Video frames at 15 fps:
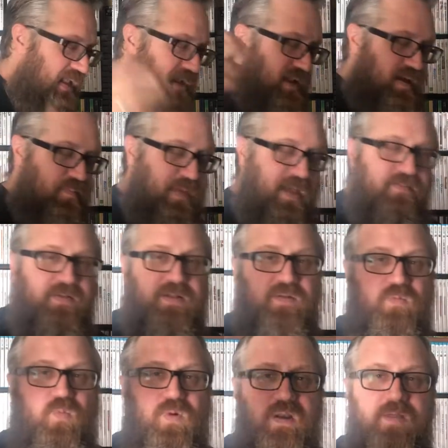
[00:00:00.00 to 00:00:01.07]
up having
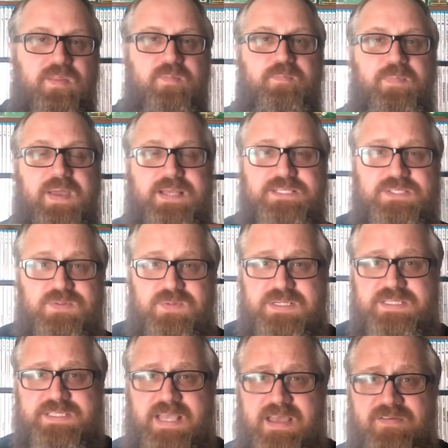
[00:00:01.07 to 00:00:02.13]
one of the best
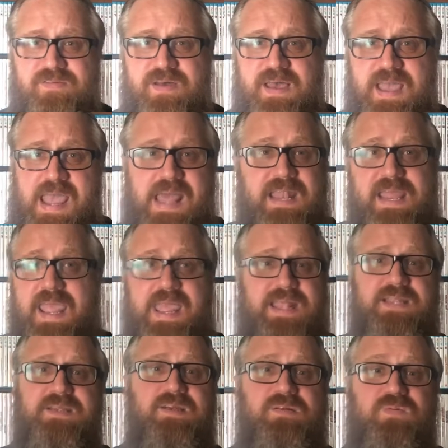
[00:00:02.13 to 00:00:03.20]
weeks ever, and it
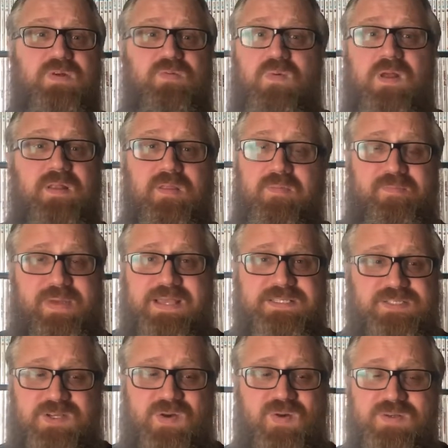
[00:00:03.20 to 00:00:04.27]
ended with one of the best
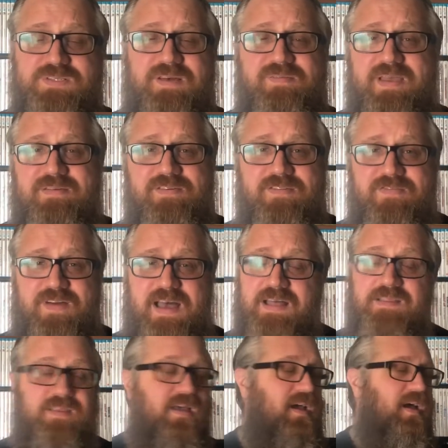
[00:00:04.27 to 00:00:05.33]
scores I've ever
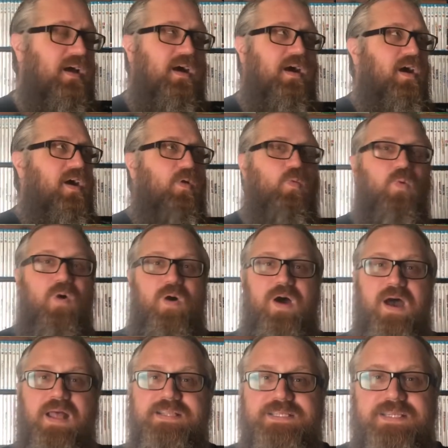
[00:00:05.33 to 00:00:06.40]
found.
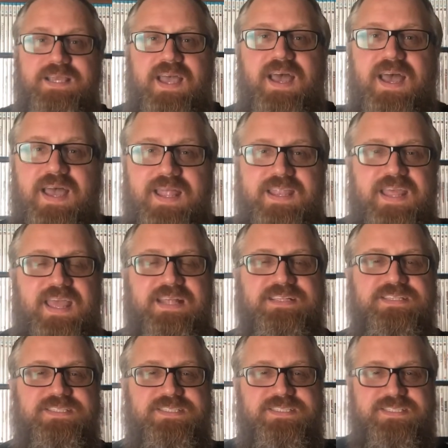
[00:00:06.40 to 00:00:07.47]
What an
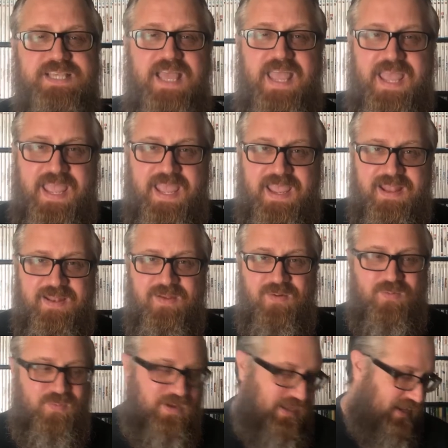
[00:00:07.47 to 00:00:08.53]
insane
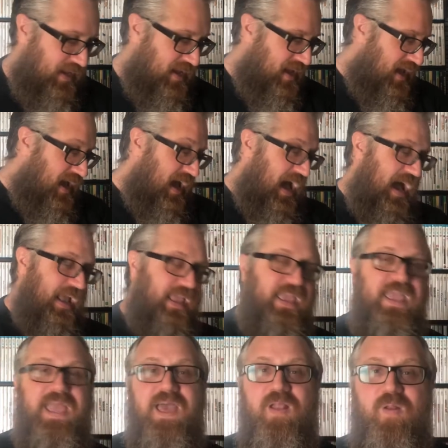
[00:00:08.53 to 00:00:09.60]
week. I
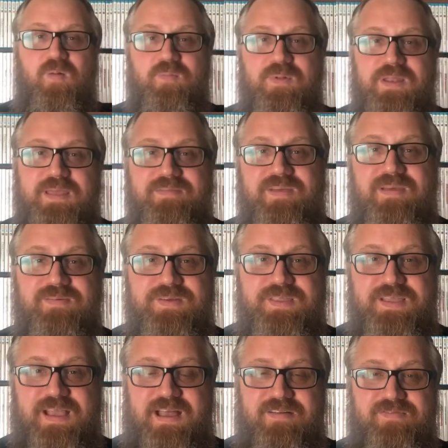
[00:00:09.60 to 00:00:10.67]
cannot believe
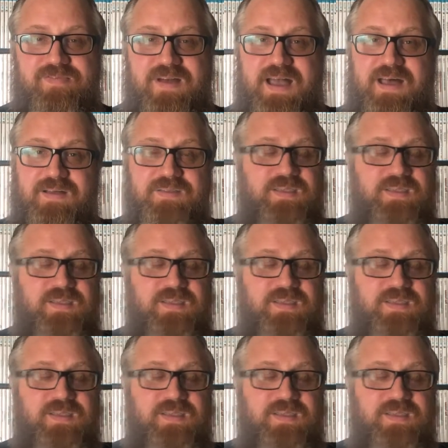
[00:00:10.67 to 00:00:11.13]
everything I found.